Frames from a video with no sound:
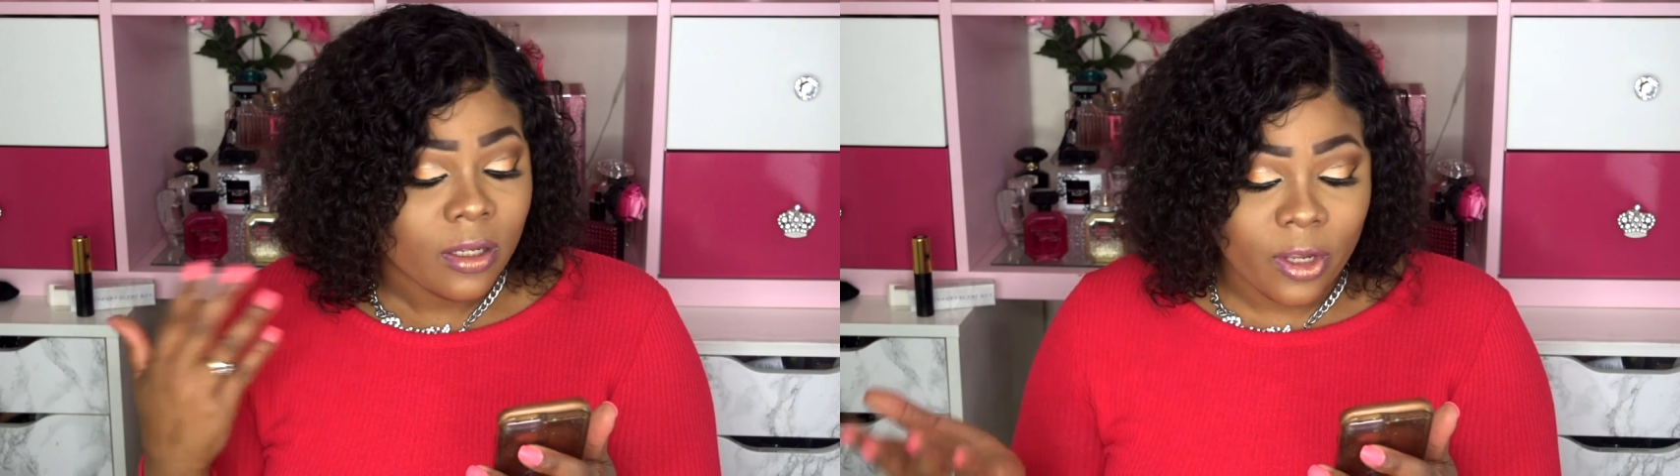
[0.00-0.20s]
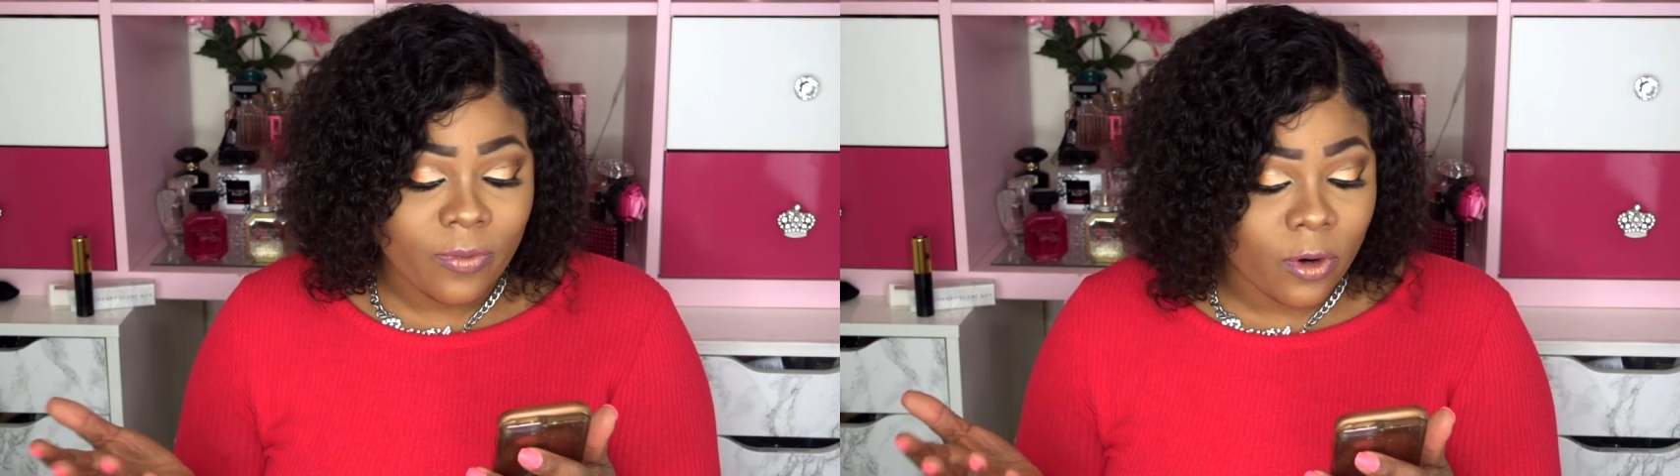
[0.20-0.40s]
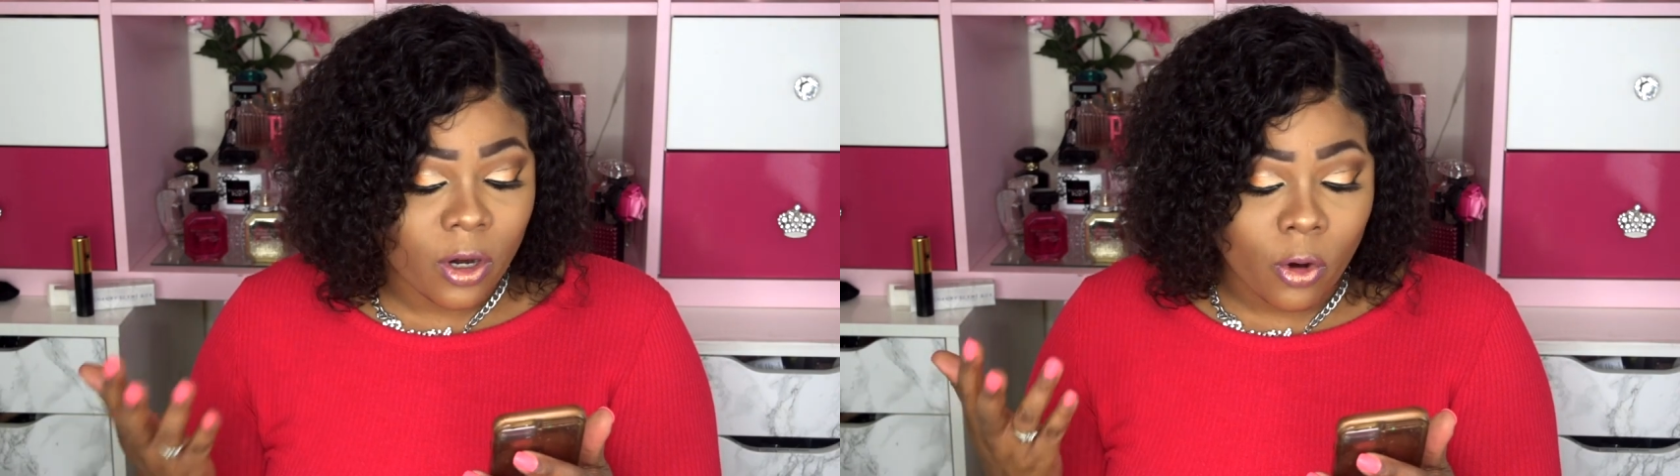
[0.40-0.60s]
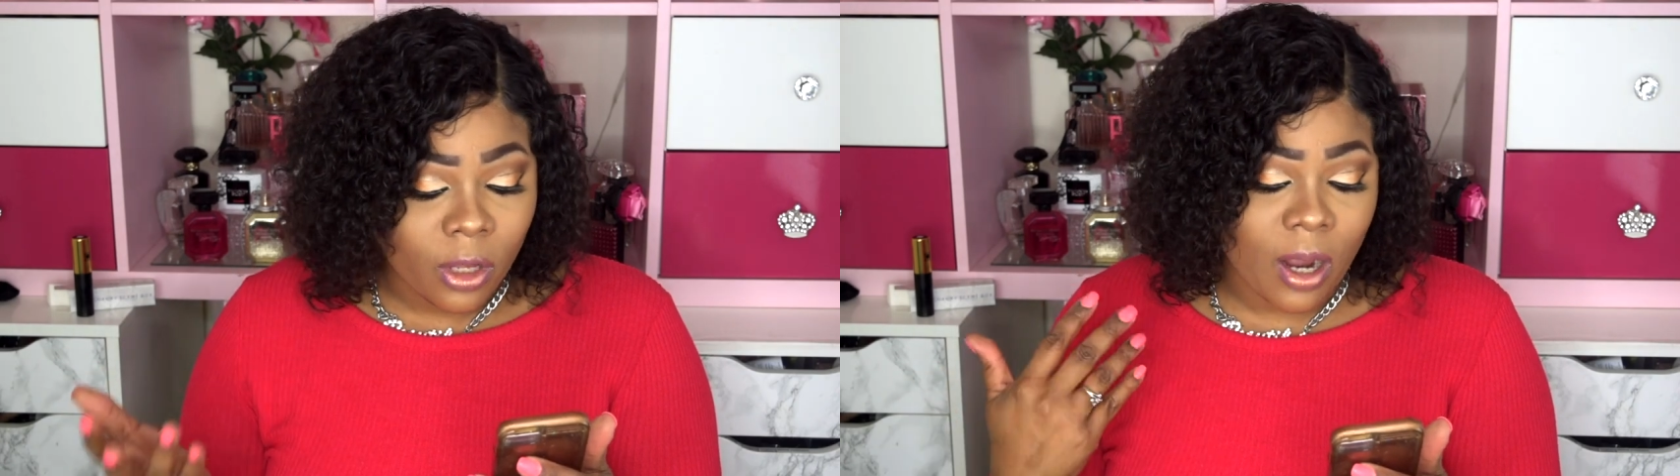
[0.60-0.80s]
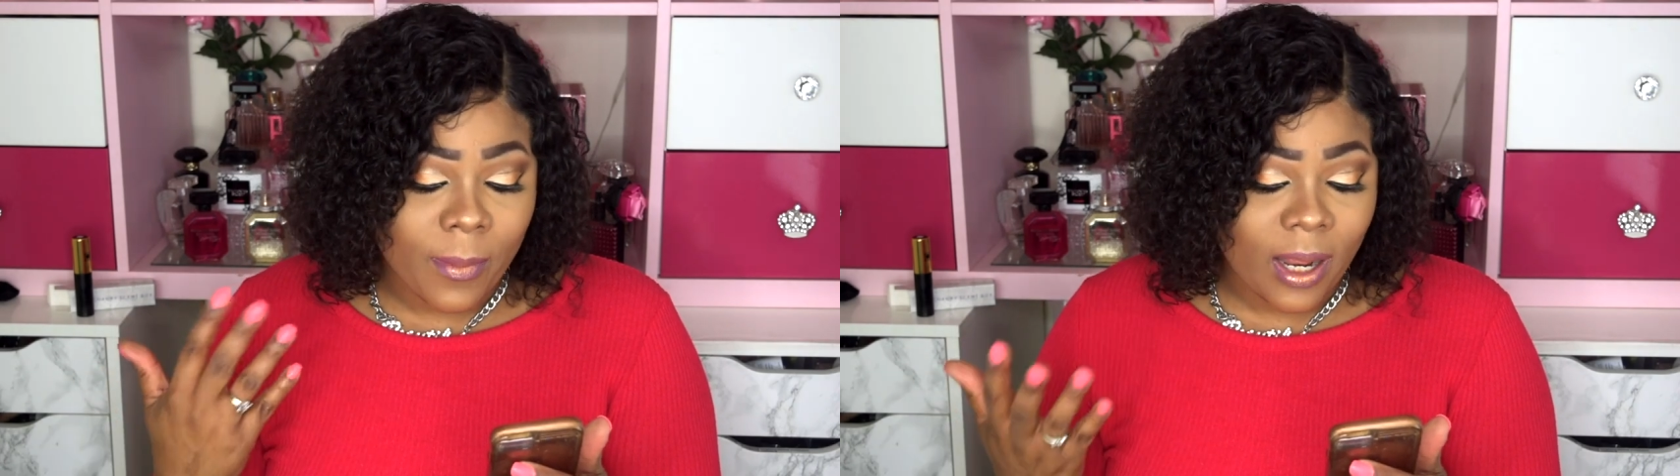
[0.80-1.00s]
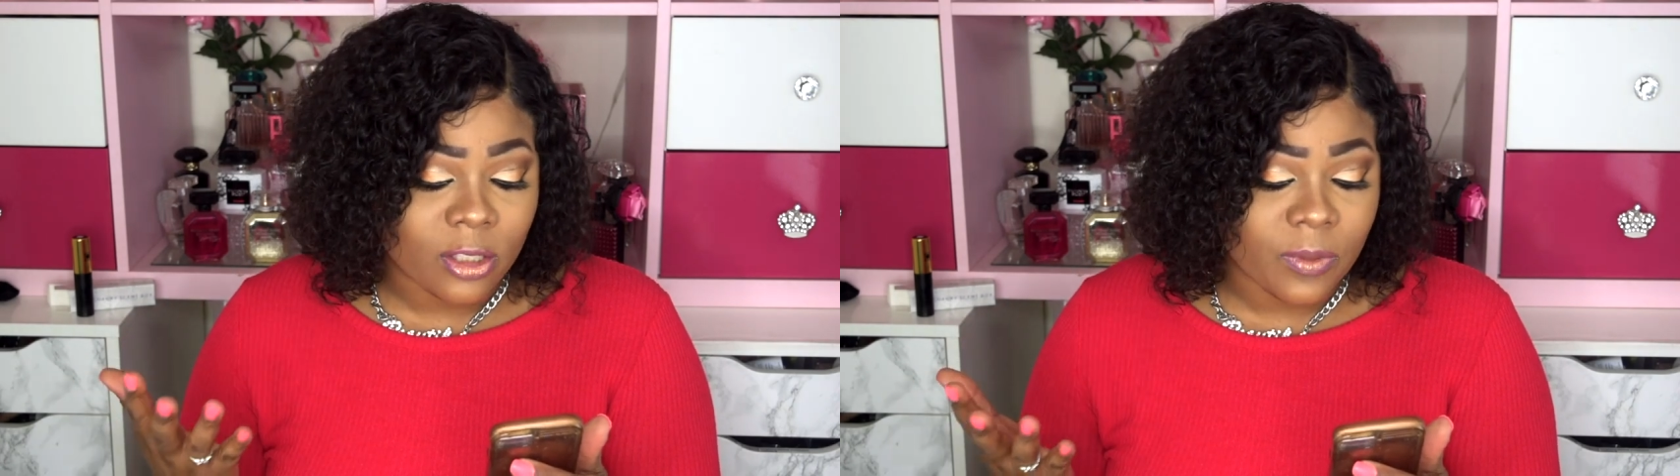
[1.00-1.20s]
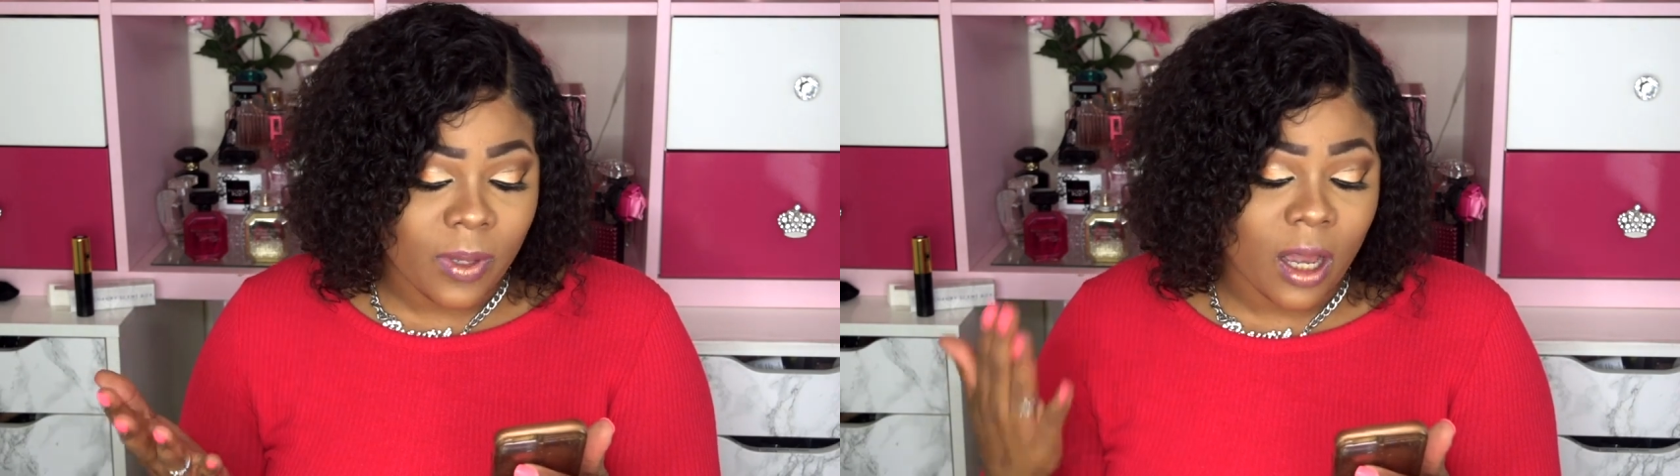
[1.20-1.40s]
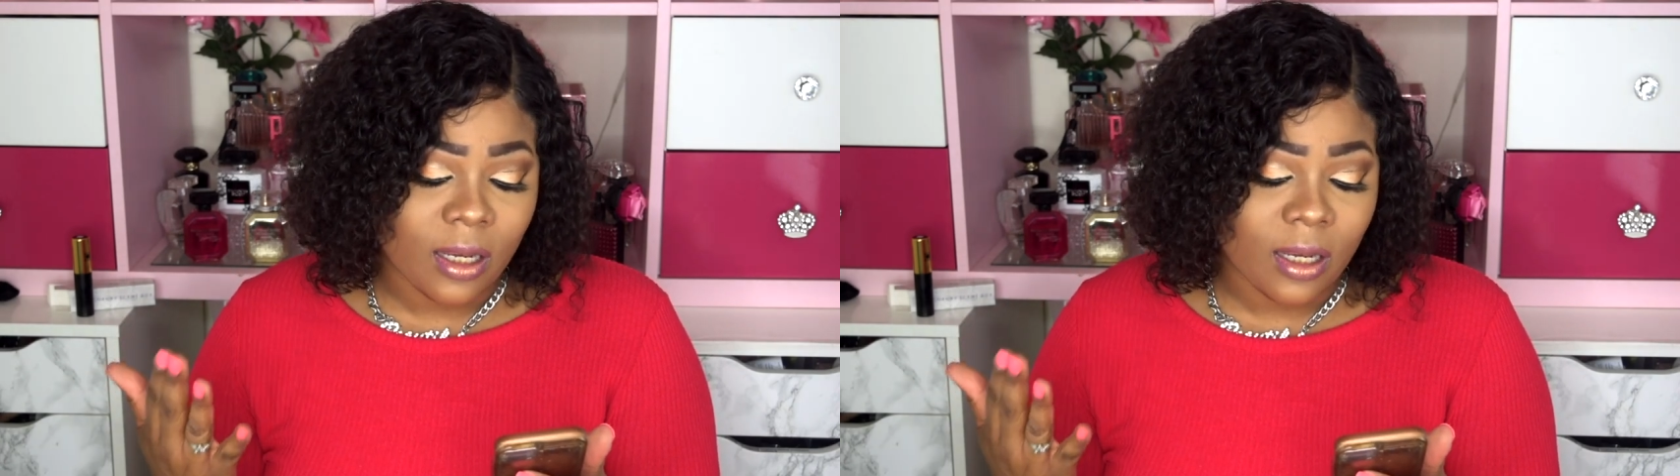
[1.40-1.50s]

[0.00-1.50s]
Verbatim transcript: Therefore, it only coming out to be